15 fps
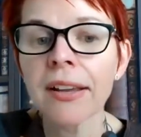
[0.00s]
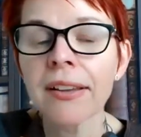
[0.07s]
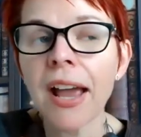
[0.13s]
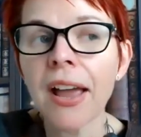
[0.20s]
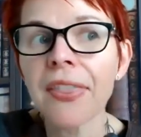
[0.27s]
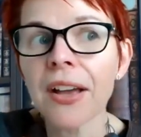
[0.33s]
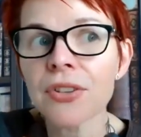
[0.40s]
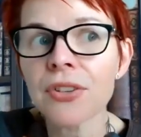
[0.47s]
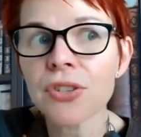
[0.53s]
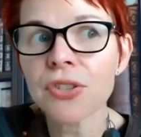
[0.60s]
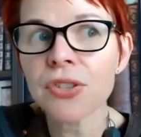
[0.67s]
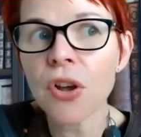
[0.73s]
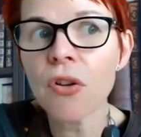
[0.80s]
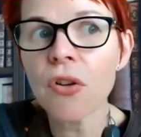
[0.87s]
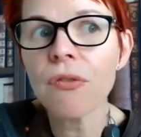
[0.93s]
getting that
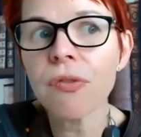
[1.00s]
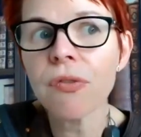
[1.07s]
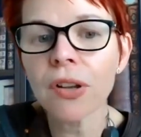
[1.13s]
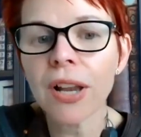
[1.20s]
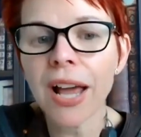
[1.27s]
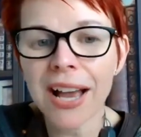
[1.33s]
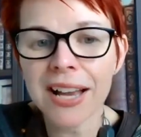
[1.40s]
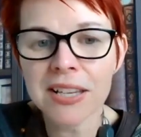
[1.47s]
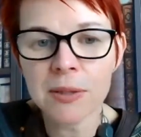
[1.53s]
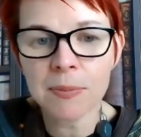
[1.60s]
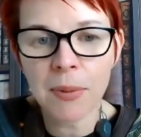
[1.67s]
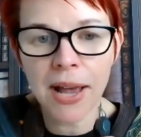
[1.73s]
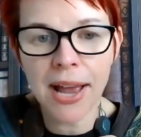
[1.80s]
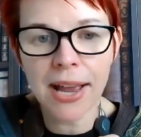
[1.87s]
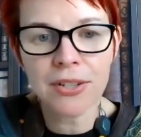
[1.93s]
soulful
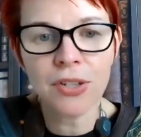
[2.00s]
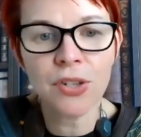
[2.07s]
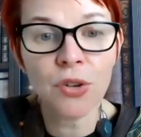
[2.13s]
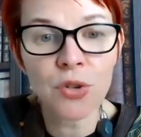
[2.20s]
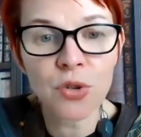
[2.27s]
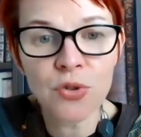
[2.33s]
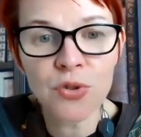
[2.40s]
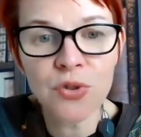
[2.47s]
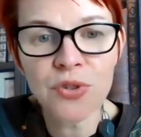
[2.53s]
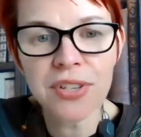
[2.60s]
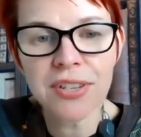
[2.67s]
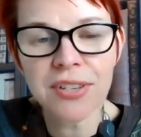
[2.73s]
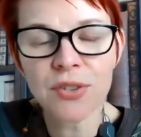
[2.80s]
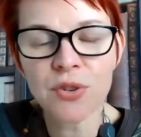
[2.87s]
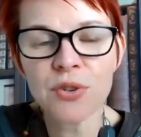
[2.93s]
aspect, your true
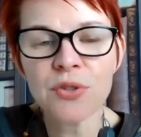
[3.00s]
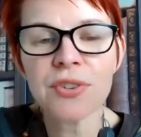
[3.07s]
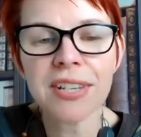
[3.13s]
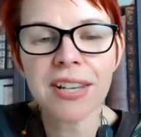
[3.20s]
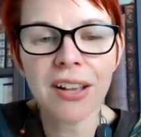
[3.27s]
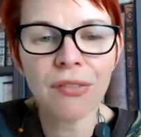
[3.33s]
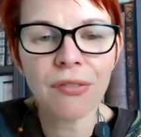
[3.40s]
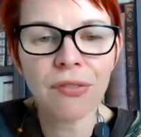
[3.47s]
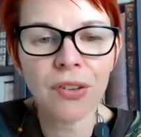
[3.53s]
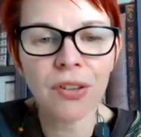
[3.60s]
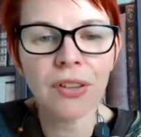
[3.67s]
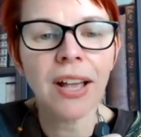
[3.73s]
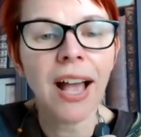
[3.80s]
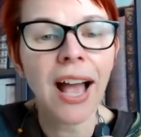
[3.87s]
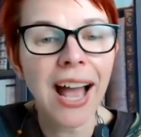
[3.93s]

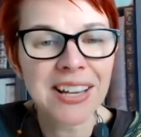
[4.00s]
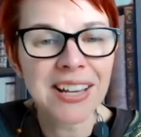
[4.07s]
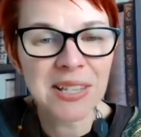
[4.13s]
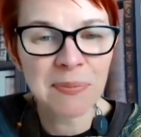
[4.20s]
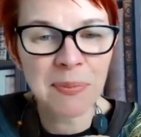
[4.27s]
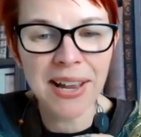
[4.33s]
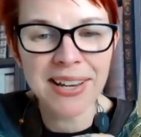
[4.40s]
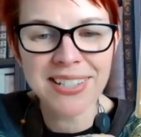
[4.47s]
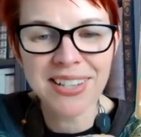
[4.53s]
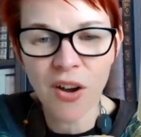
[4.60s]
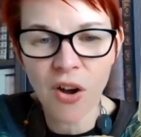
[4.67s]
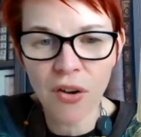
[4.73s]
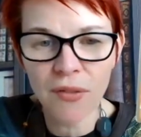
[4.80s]
selfful aspect,